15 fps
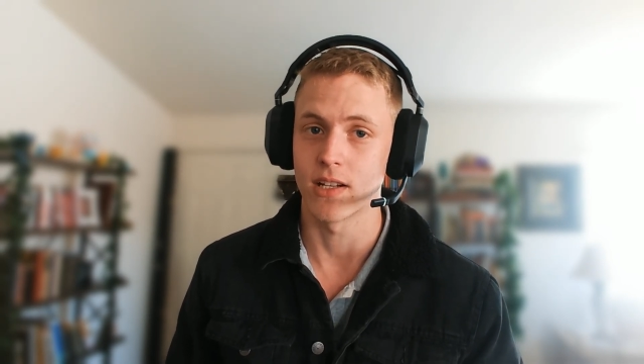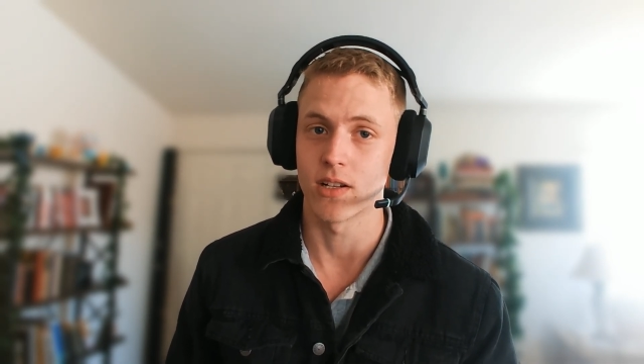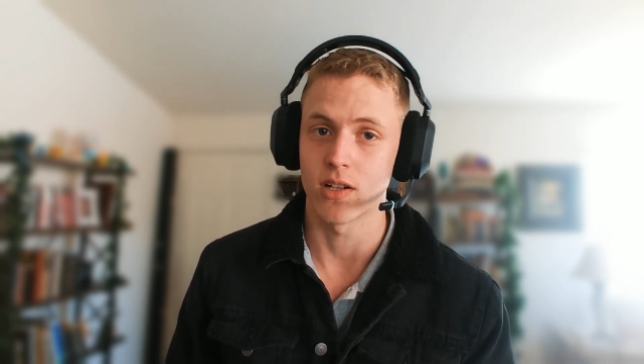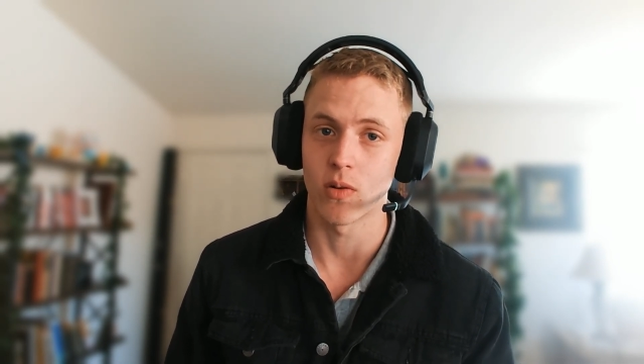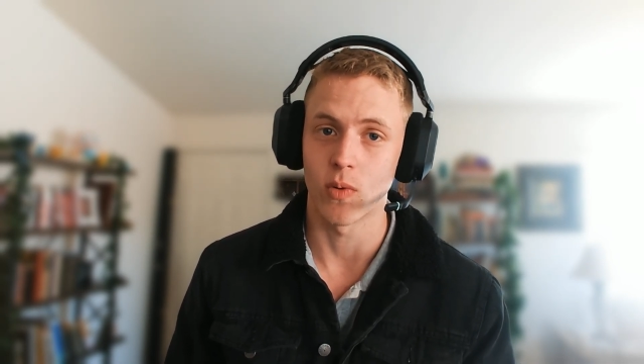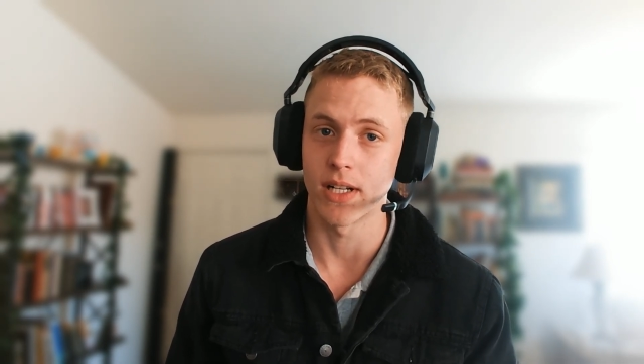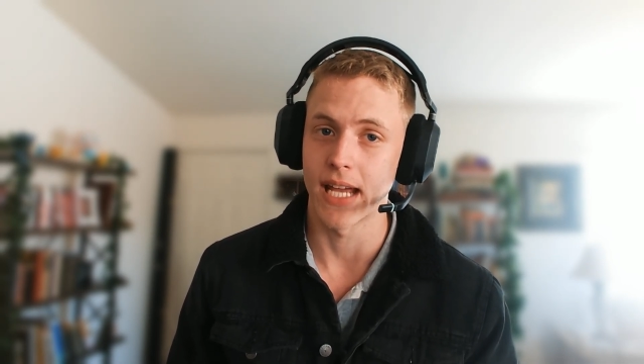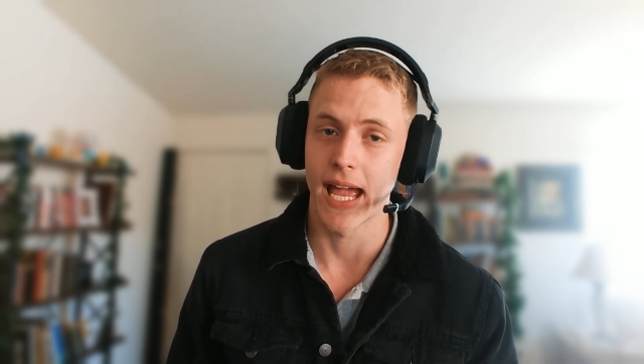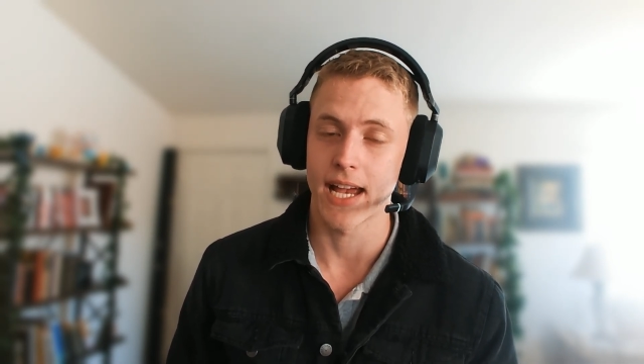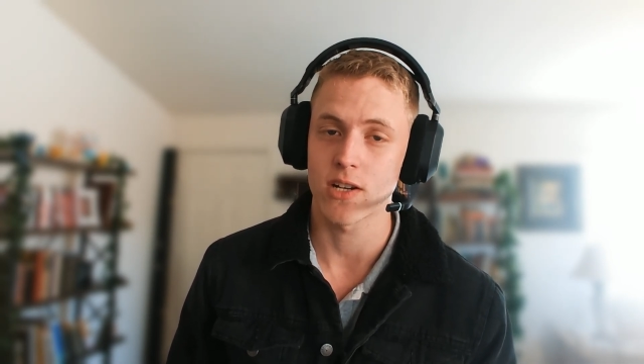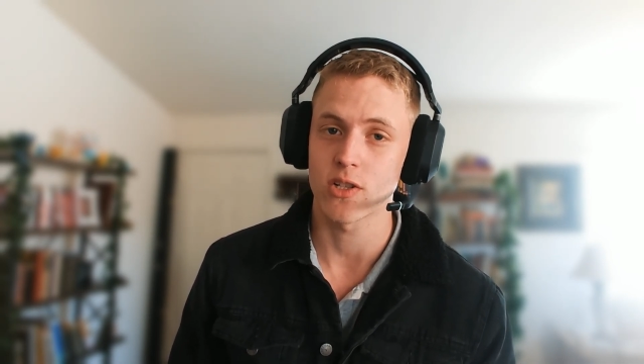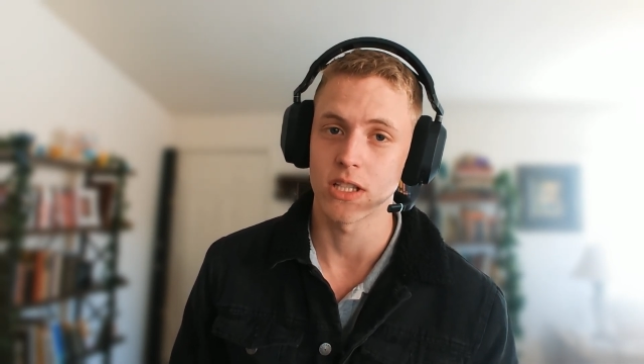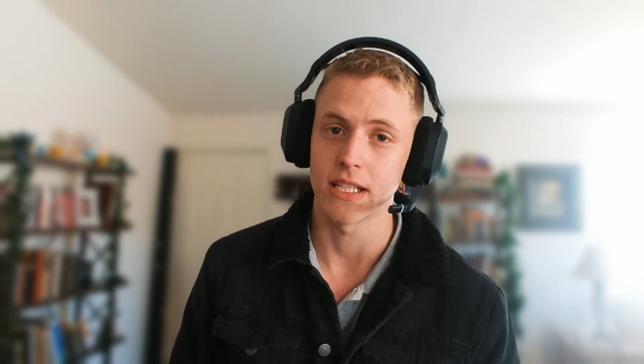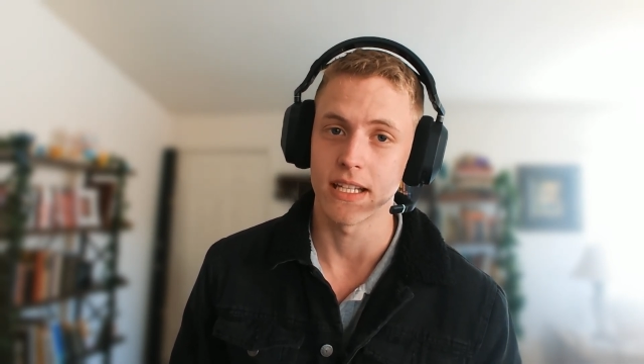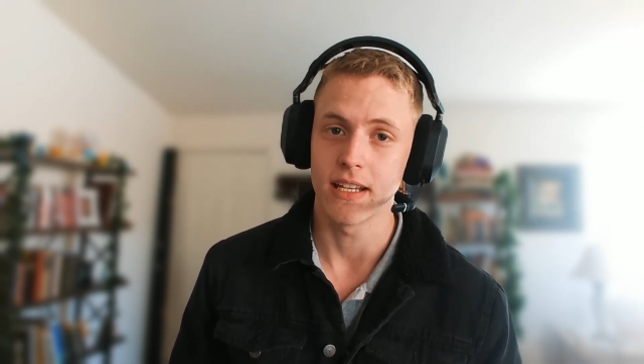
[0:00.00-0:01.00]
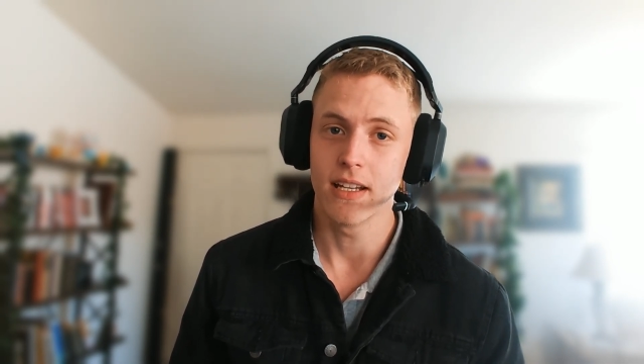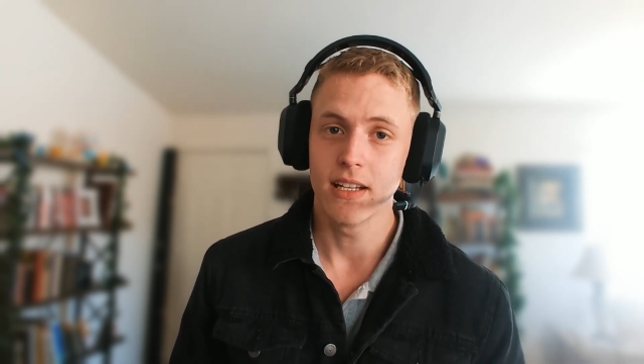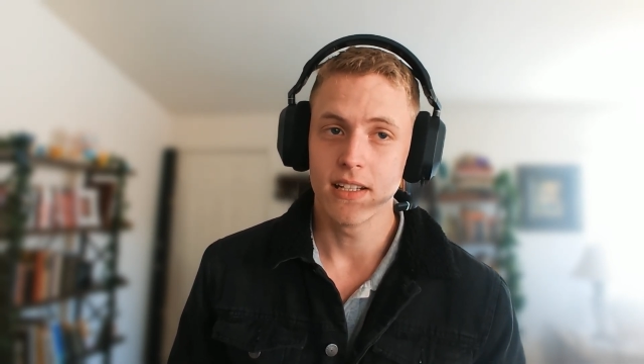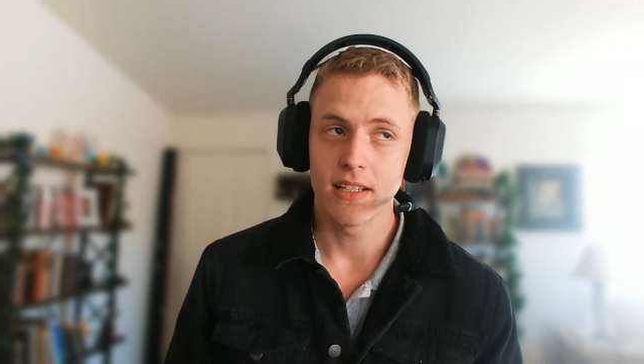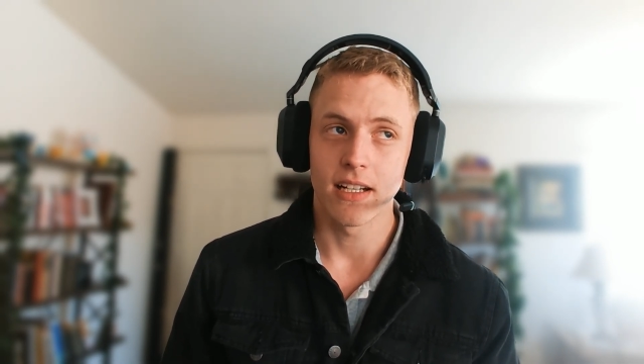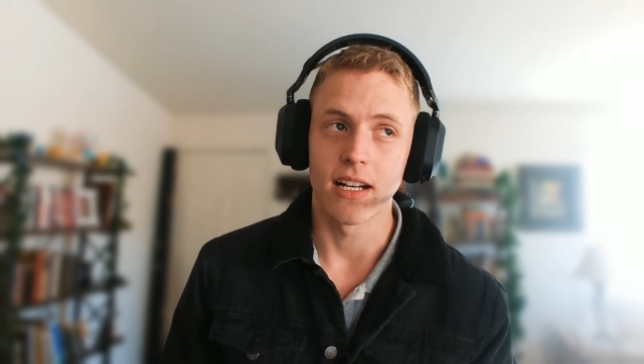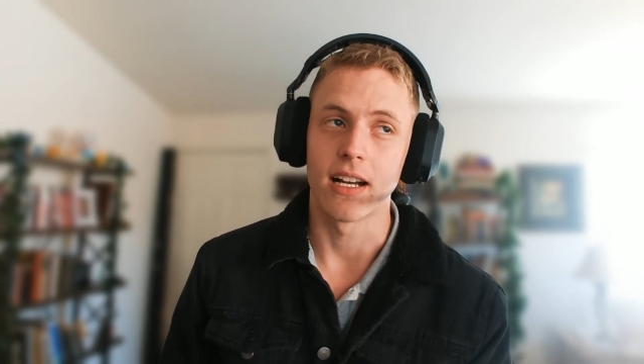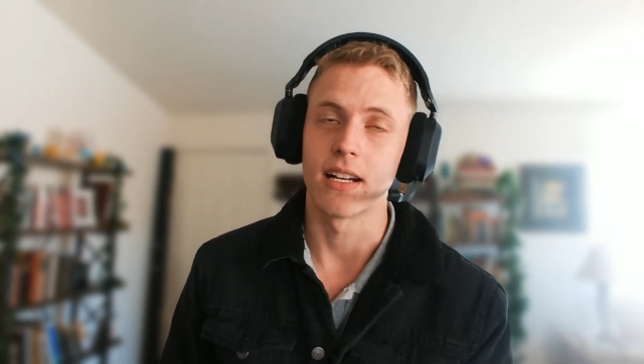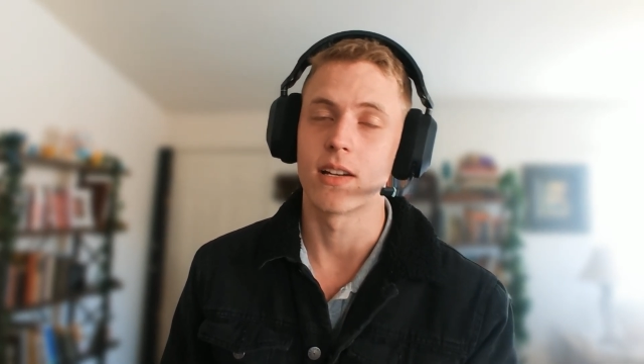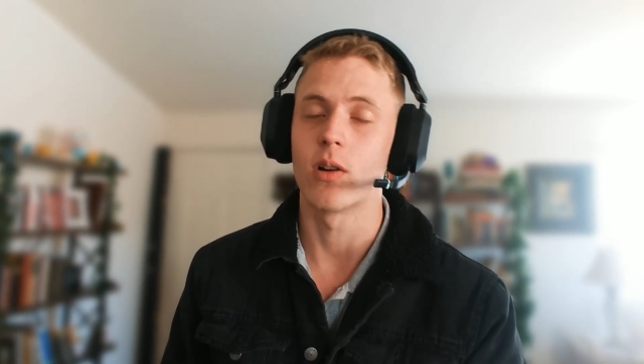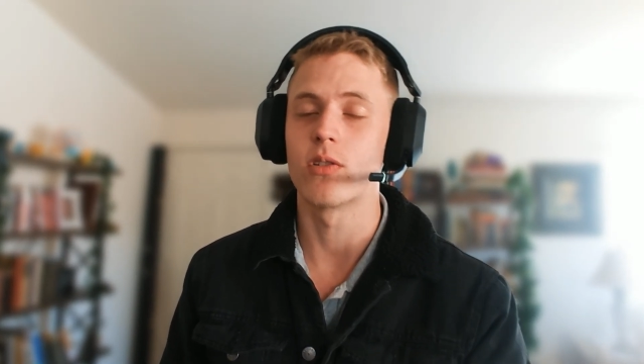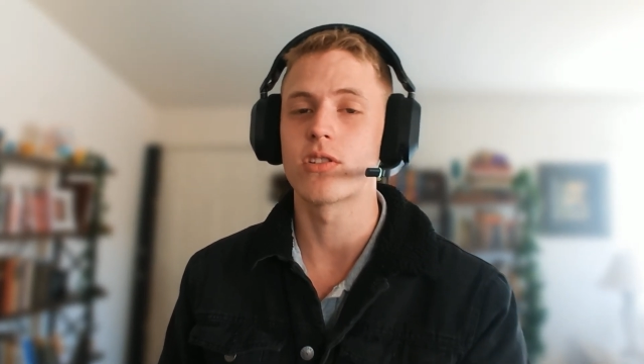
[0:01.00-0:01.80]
You're going to want to actually go